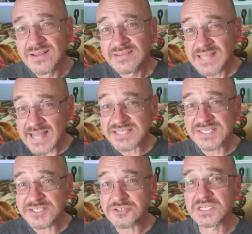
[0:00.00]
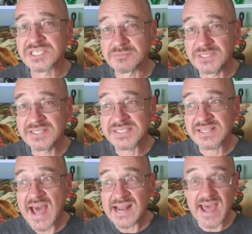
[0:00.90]
That is interesting, because
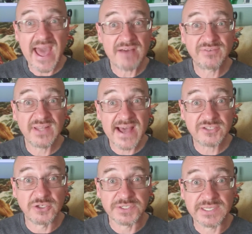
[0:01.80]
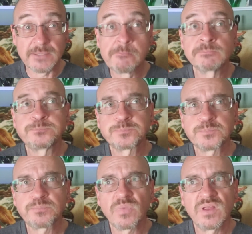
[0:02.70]
that half of that cookie,
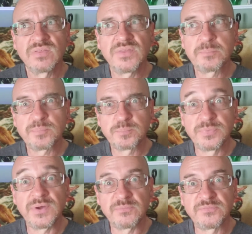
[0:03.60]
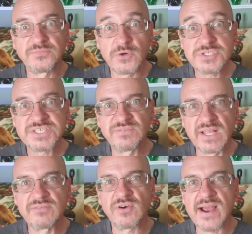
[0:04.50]
the first
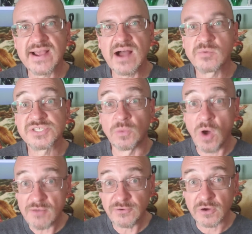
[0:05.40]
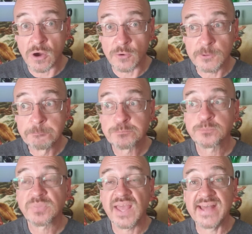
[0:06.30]
flavor I got was the waffle cone,
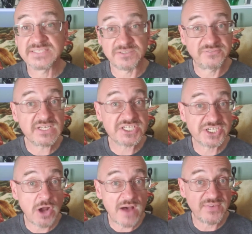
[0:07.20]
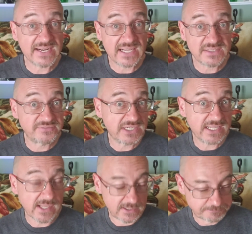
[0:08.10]
and to finish it off I got the vanilla.